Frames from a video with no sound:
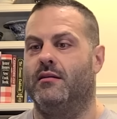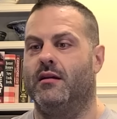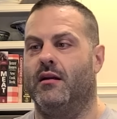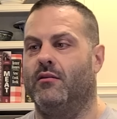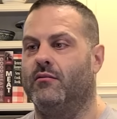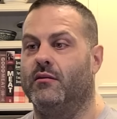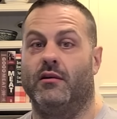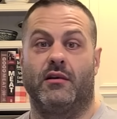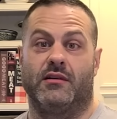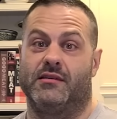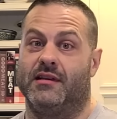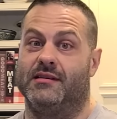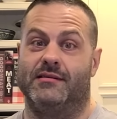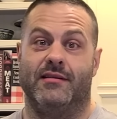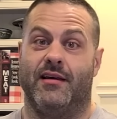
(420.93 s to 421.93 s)
you know, look, it's,
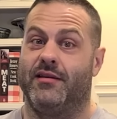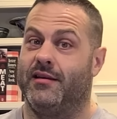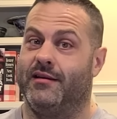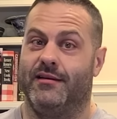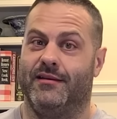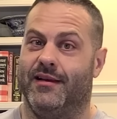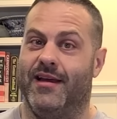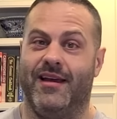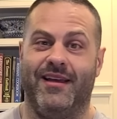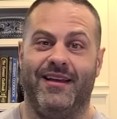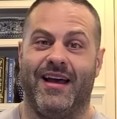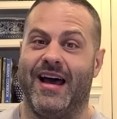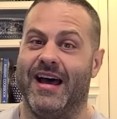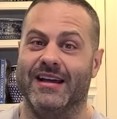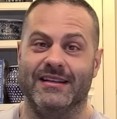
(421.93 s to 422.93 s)
it's nothing
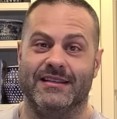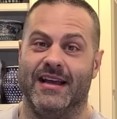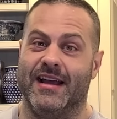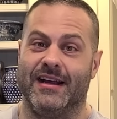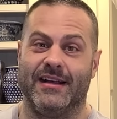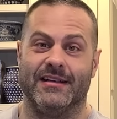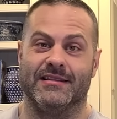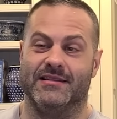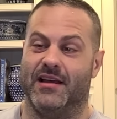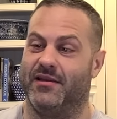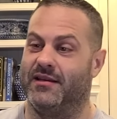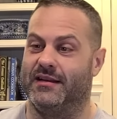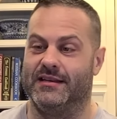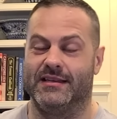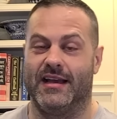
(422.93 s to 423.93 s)
high tech, it's
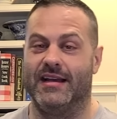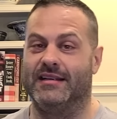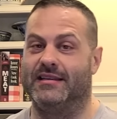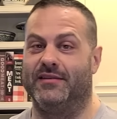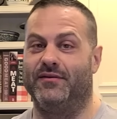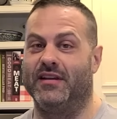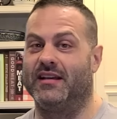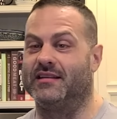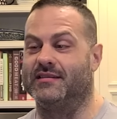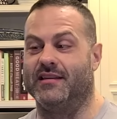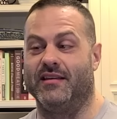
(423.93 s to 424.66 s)
nothing scientific, it's